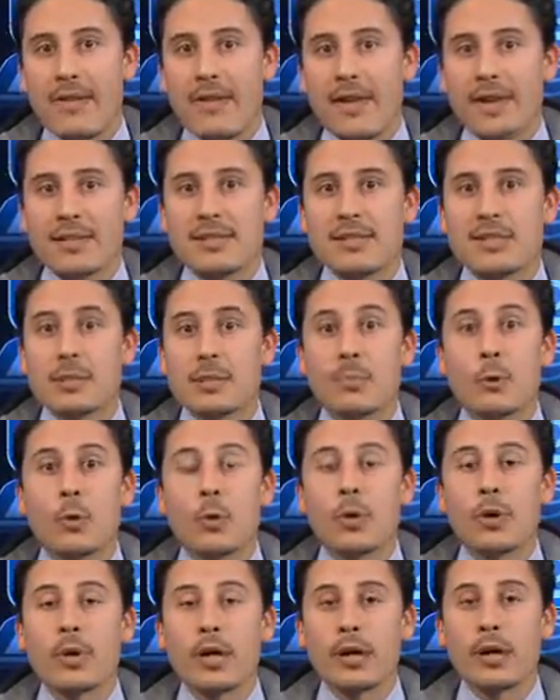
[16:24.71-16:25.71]
and that's
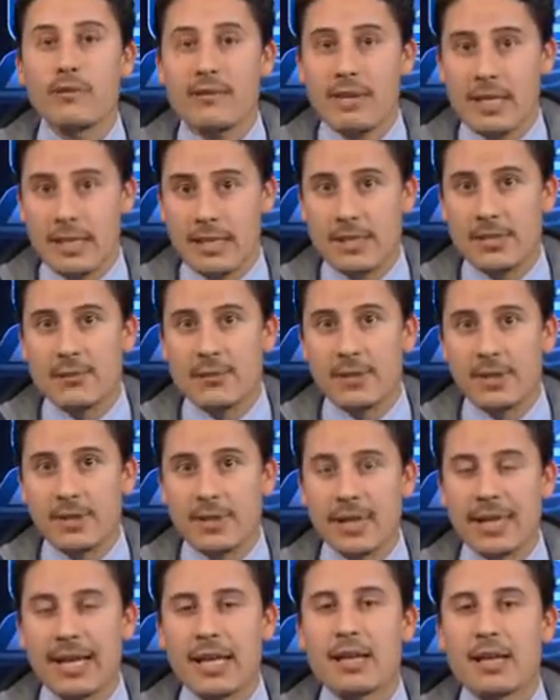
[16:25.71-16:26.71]
support of
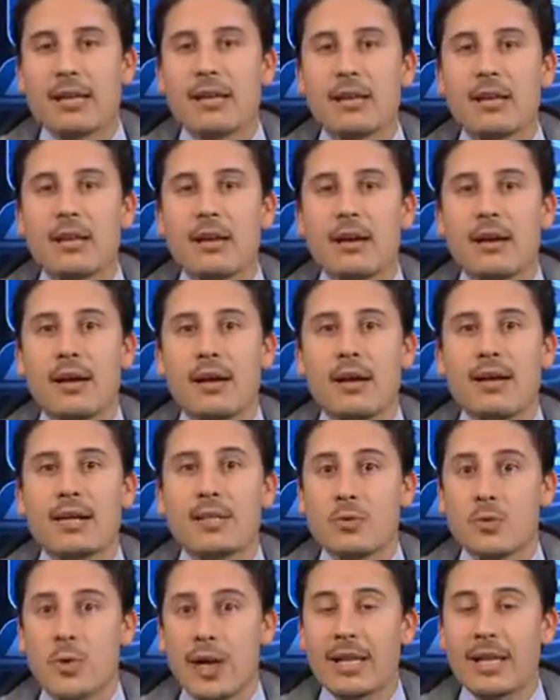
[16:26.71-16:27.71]
Israel and
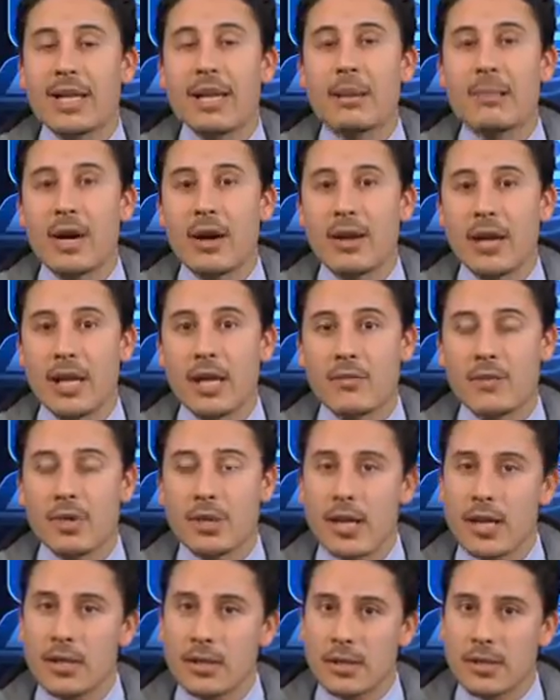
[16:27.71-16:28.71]
Israeli-American
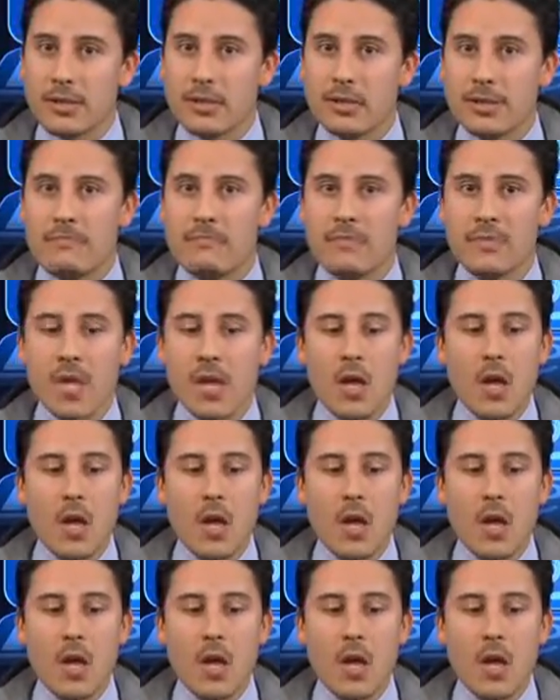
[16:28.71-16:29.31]
relations.